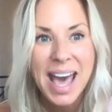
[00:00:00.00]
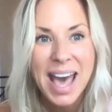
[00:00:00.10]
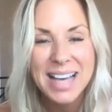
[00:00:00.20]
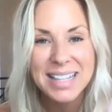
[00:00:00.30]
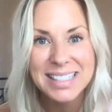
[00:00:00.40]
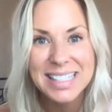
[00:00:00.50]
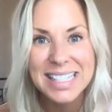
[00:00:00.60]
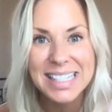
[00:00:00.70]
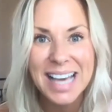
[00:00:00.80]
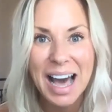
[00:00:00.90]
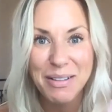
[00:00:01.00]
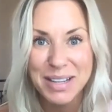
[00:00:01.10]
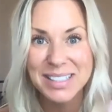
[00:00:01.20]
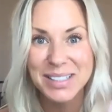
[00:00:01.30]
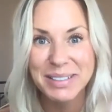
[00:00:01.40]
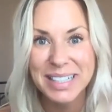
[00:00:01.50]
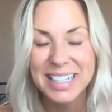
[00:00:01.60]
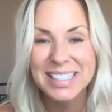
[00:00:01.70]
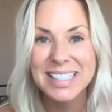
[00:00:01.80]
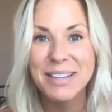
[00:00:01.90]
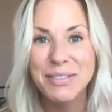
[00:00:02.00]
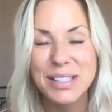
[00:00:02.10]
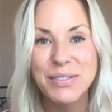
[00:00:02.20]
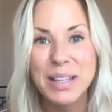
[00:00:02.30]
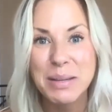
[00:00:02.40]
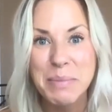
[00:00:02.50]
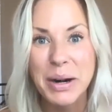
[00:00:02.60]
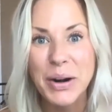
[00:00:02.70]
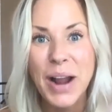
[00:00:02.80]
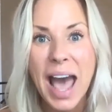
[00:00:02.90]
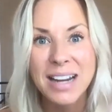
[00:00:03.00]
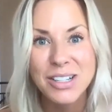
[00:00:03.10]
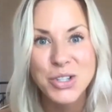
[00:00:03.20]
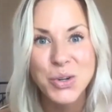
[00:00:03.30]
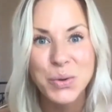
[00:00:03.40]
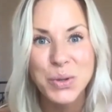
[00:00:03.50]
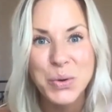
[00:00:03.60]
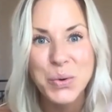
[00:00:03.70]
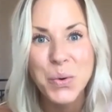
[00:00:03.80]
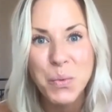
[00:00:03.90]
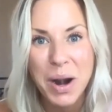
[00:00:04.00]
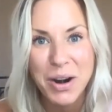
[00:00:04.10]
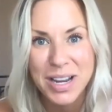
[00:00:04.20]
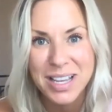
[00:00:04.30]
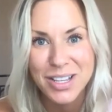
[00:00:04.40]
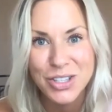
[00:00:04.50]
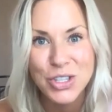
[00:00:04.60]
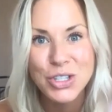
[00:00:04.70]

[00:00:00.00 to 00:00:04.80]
and see how he's doing and see if he's feeling better and show you where his